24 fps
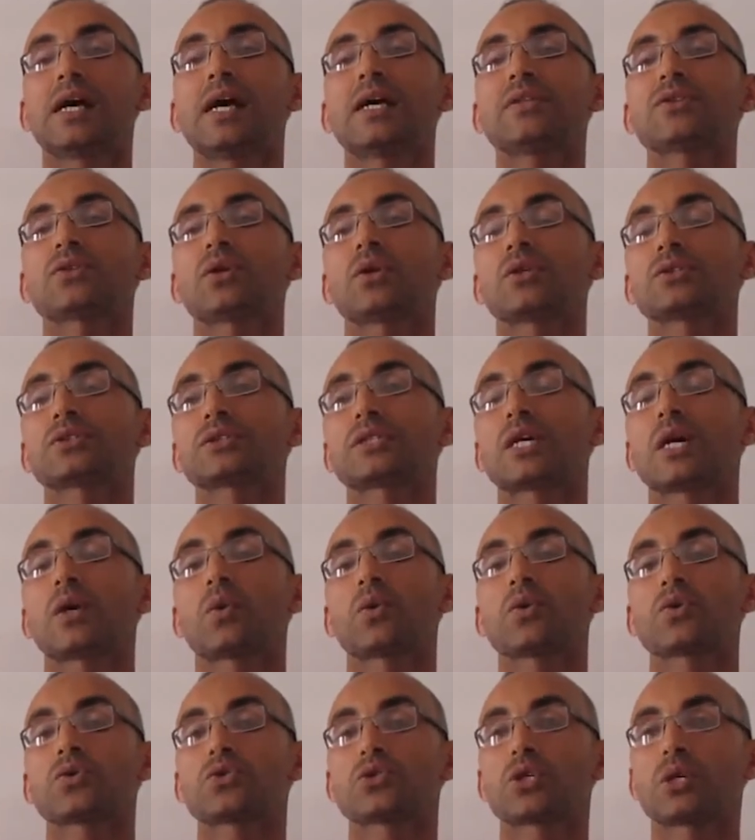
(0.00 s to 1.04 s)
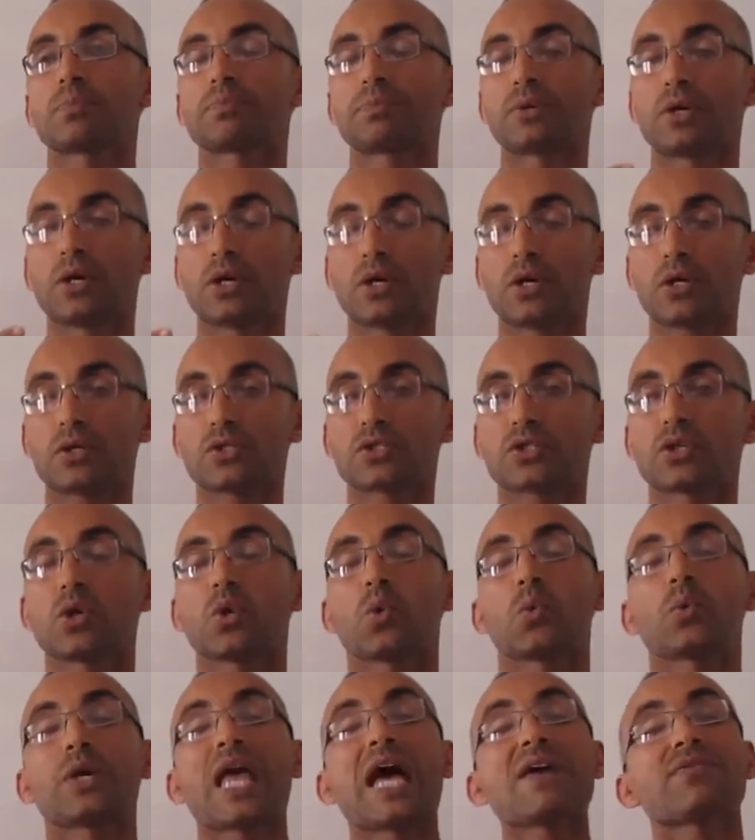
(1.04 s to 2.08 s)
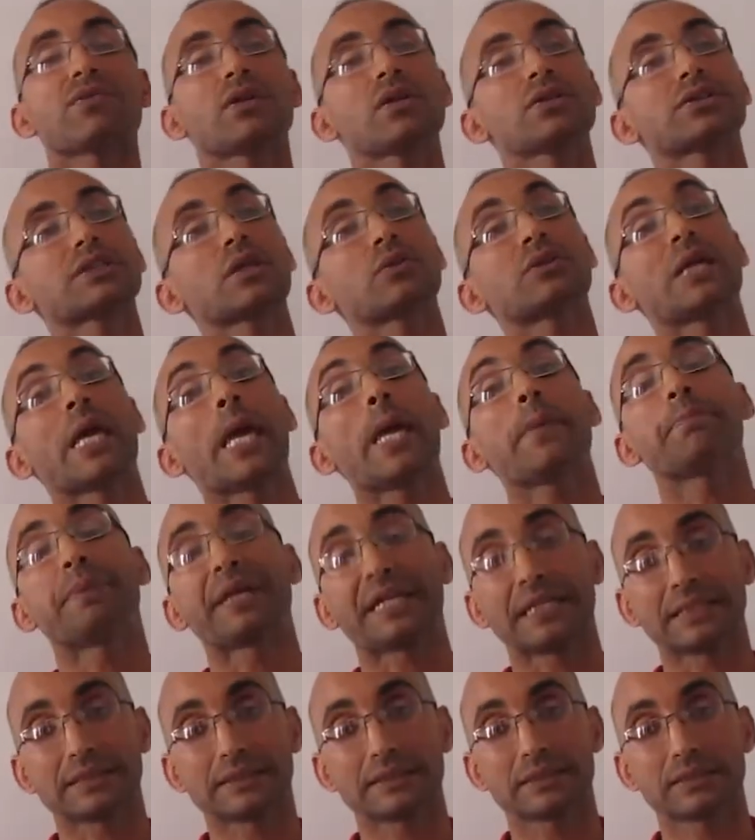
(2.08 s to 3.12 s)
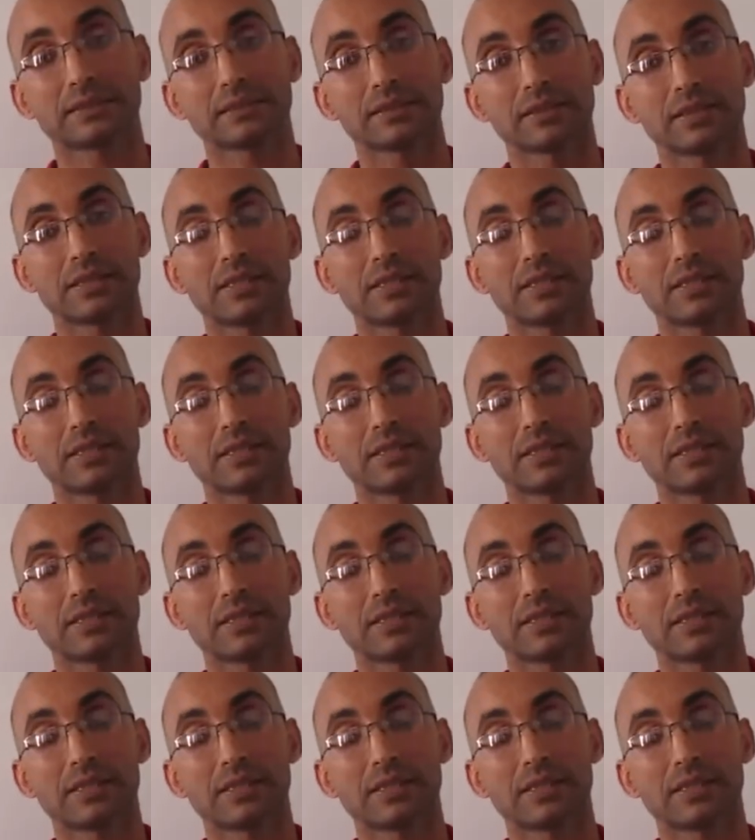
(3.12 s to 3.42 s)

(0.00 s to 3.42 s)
and also shepherds, we have also the epics